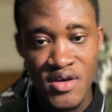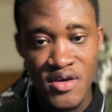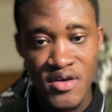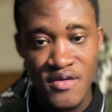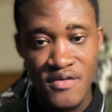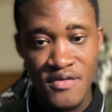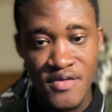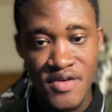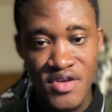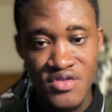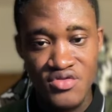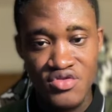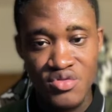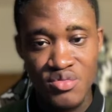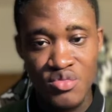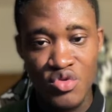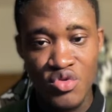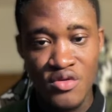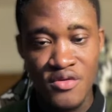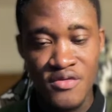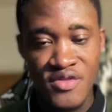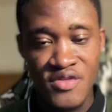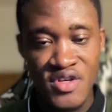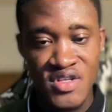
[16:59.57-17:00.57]
first
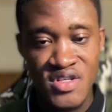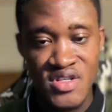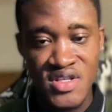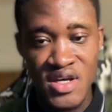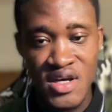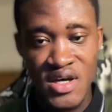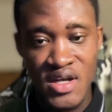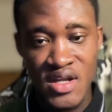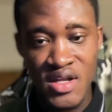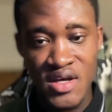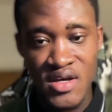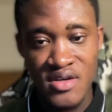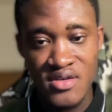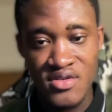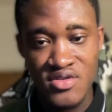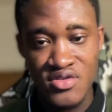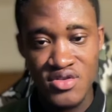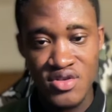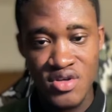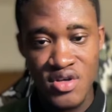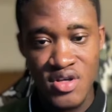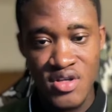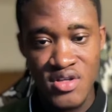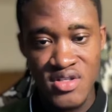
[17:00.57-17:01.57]
remove this color
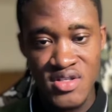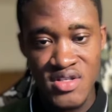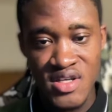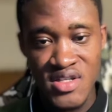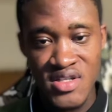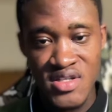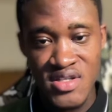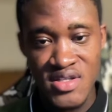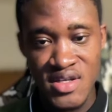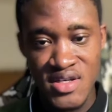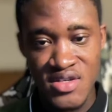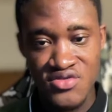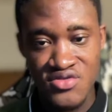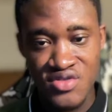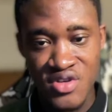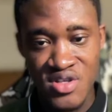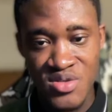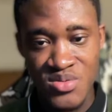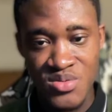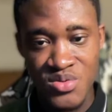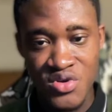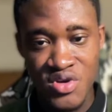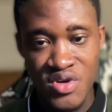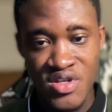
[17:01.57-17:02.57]
and set it as
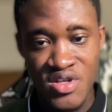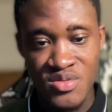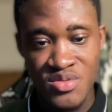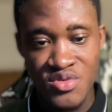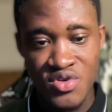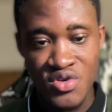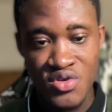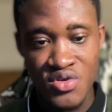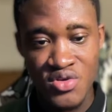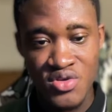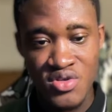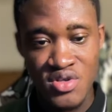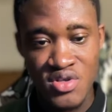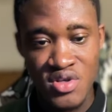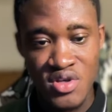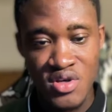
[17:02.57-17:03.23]
transparent, because